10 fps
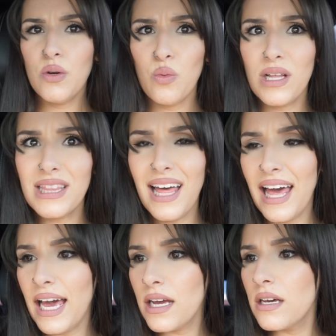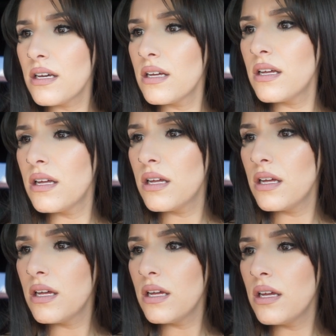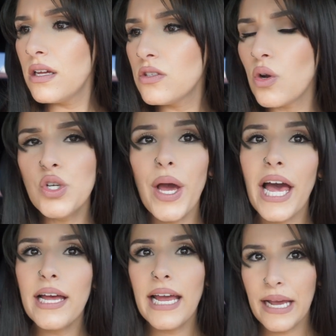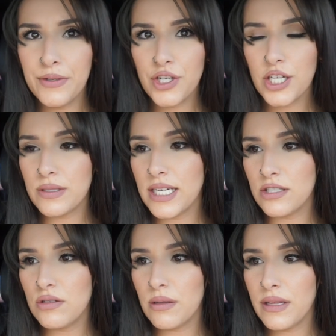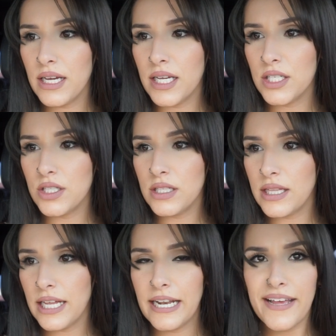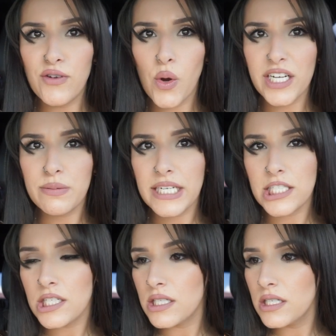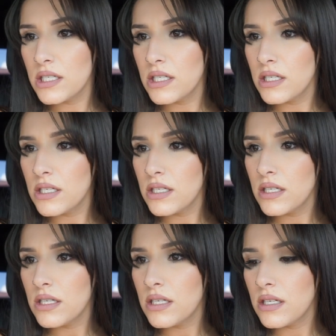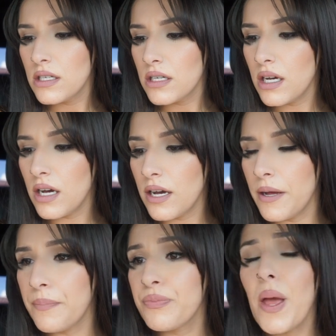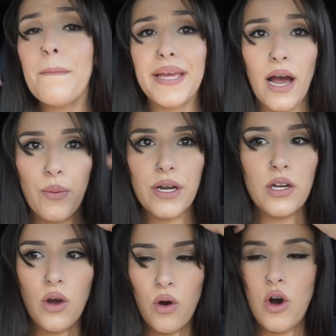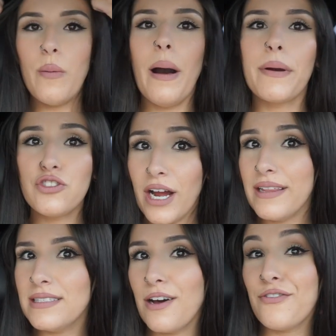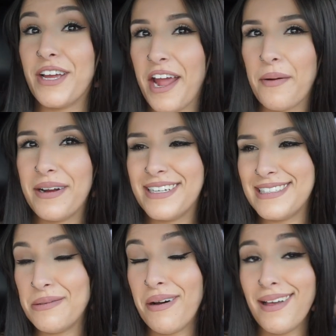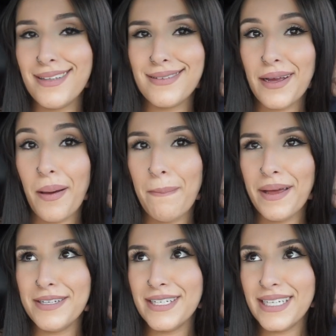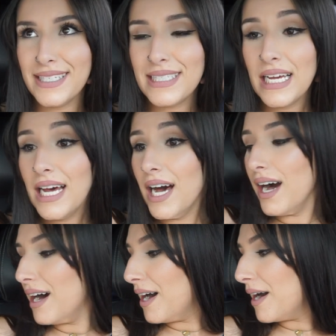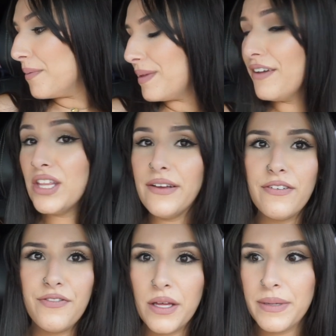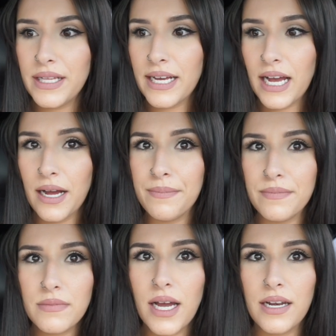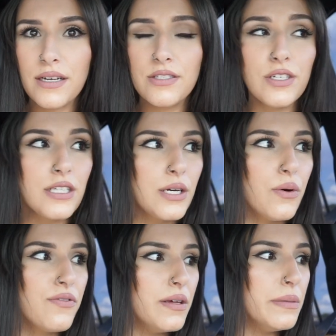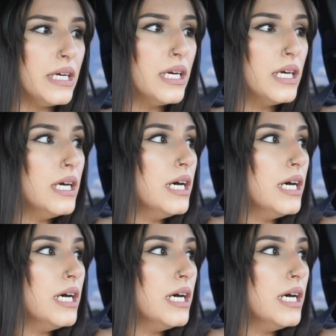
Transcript: What the heck? Don't you hate when your husband texts you something and they didn't give you no explanation? But yeah, we're gonna go home. I'm gonna try these on for Cameron and see what his like opinion is. If they even fit me, like I'm kind of concerned that they won't fit me.